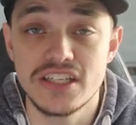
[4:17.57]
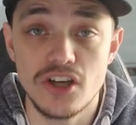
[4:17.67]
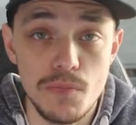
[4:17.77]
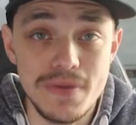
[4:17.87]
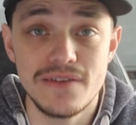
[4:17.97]

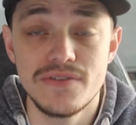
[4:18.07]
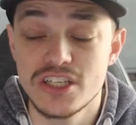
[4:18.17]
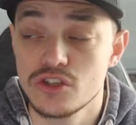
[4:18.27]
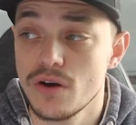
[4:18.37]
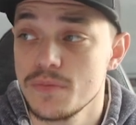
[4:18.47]
So a bit of a
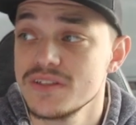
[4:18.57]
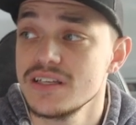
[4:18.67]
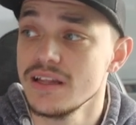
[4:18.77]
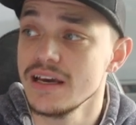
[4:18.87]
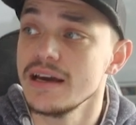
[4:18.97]

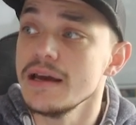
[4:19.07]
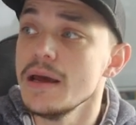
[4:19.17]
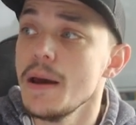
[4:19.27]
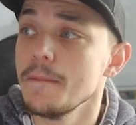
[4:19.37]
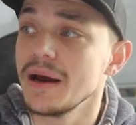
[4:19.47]
discrepancy there.
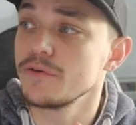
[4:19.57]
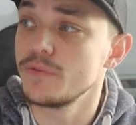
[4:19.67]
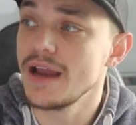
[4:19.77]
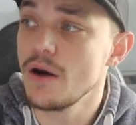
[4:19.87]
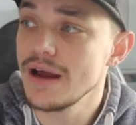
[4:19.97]
But
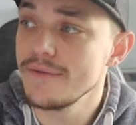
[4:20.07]
if we go